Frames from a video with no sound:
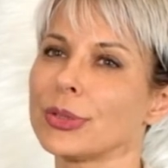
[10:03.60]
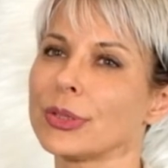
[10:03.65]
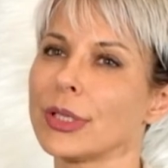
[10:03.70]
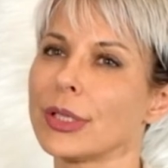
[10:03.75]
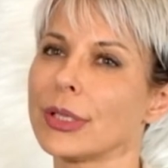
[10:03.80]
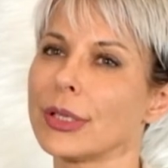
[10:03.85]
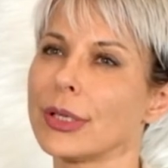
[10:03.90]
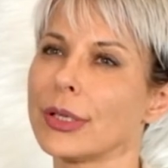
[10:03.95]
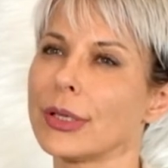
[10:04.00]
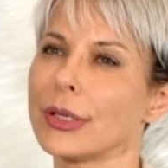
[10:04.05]

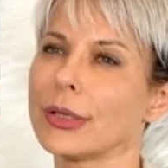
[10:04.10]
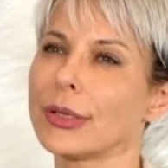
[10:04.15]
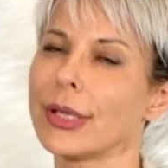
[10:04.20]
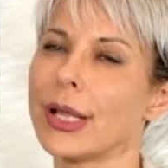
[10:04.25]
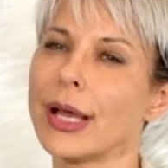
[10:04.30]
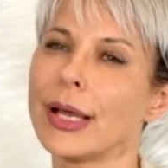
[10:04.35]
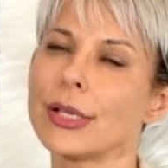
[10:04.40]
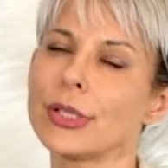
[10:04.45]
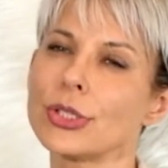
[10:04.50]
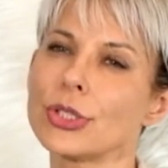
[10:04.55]

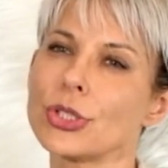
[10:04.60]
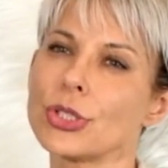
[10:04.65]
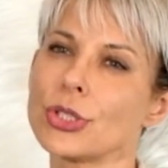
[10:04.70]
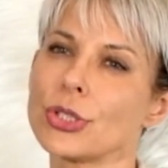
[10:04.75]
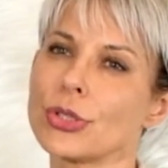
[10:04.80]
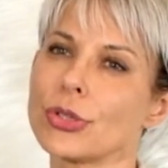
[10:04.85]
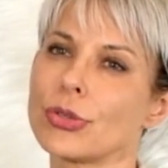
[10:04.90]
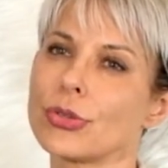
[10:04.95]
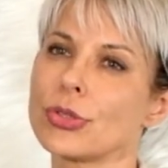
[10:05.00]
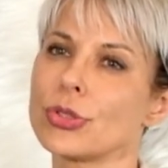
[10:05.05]
lunch
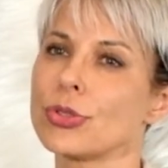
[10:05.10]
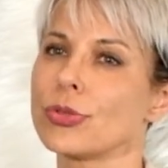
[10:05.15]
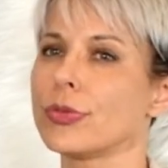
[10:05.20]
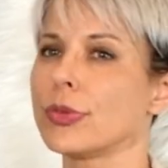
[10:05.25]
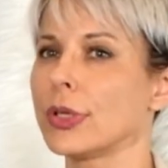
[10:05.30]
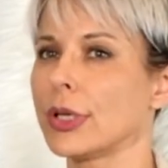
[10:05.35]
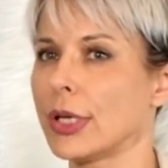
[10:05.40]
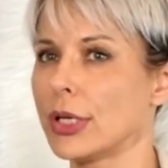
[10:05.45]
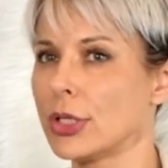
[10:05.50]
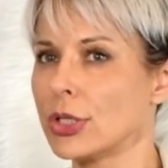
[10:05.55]

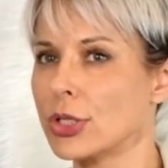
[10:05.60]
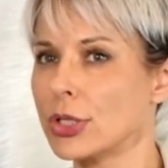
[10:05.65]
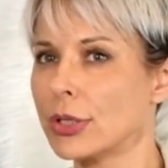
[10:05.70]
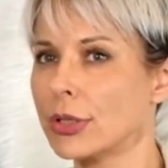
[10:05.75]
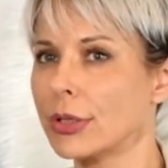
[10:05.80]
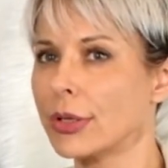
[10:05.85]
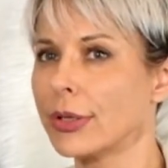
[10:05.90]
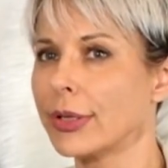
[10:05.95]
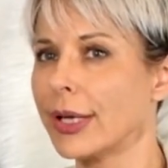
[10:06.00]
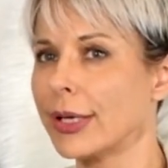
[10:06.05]

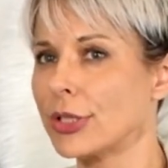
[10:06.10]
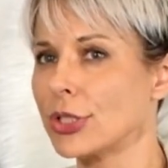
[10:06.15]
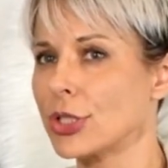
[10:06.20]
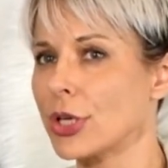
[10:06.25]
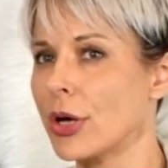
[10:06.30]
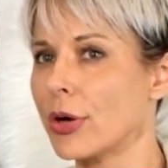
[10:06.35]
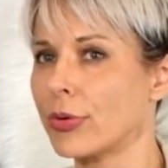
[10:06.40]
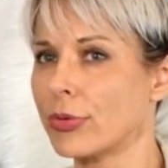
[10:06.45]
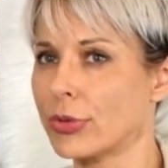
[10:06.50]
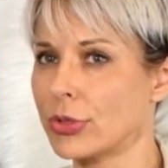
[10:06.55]

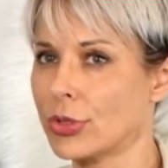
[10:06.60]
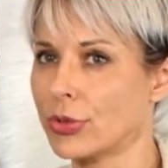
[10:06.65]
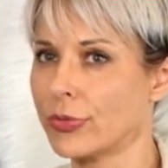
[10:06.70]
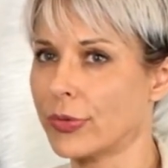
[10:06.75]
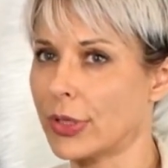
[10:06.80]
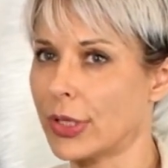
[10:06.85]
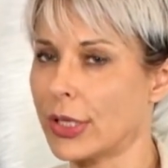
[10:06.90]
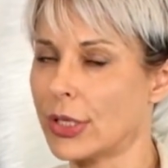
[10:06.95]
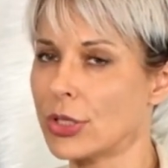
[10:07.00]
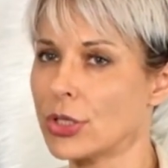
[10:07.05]
hour
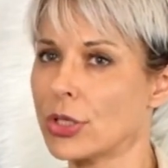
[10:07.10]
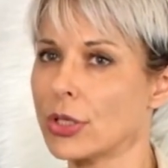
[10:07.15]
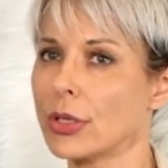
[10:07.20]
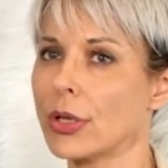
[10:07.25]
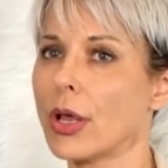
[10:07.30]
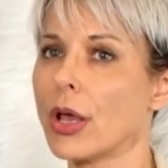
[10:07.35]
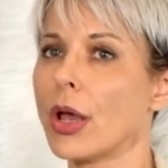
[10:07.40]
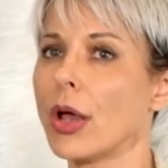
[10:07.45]
rejuvenation,